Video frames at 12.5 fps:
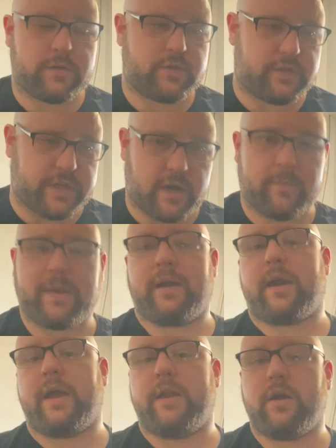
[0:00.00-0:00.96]
Jeremy.
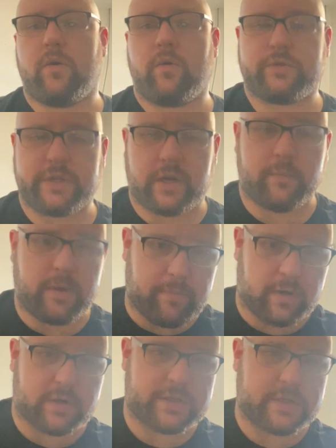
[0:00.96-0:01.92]
I know Jeremy
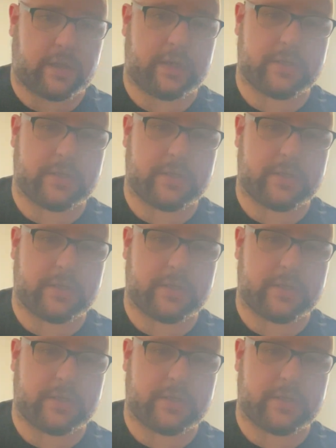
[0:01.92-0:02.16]
personally.